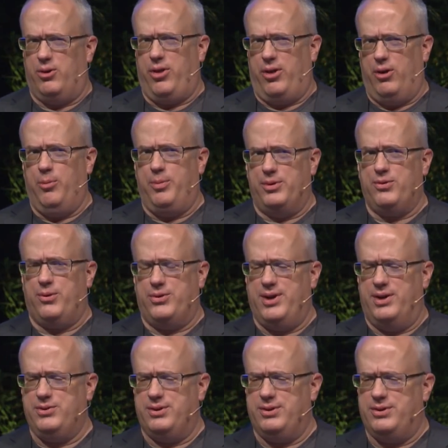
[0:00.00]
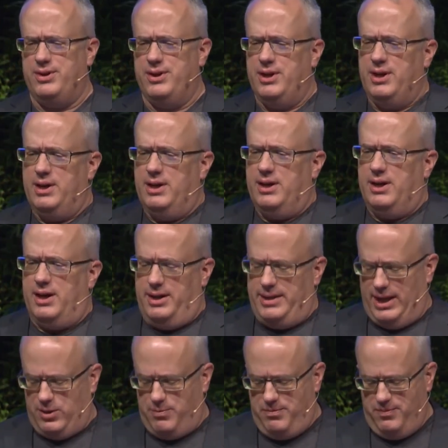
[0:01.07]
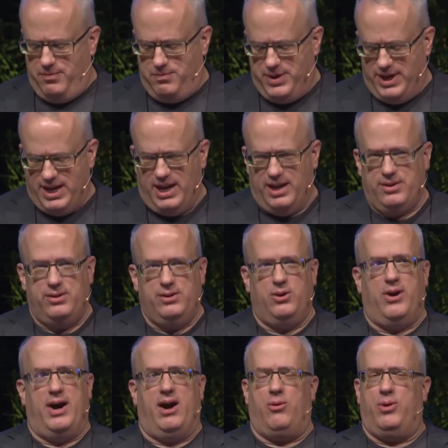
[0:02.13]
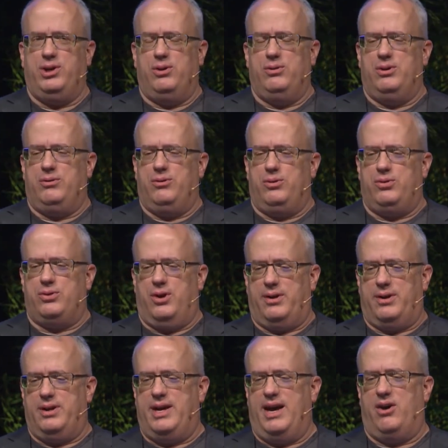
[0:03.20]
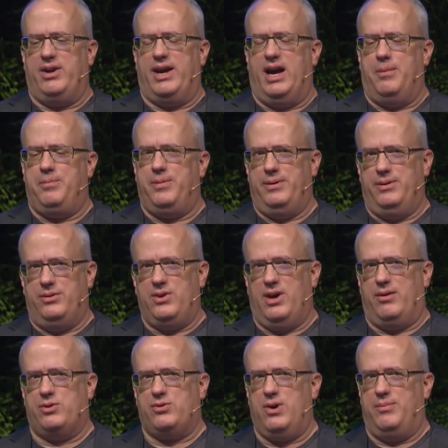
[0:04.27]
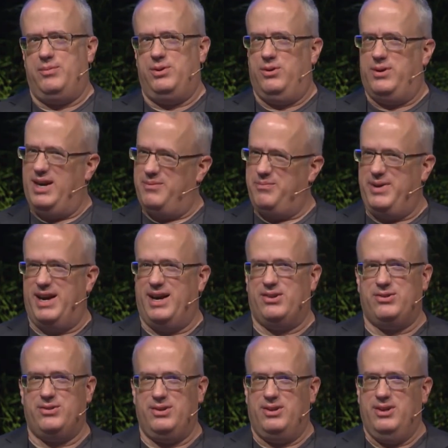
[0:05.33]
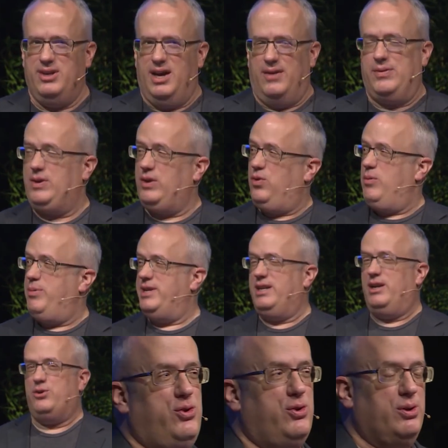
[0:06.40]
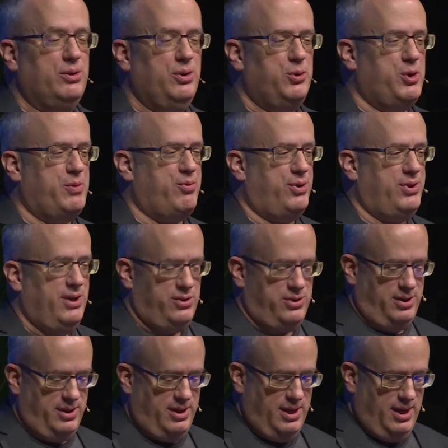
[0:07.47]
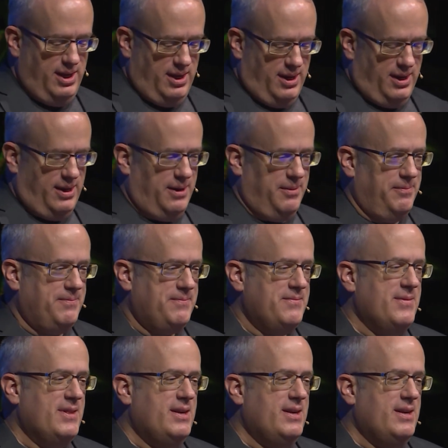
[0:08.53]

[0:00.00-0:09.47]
all the open source engines. And that's big int. You know how when you start counting up in JavaScript, you get past a 53-bit integer, you lose precision. I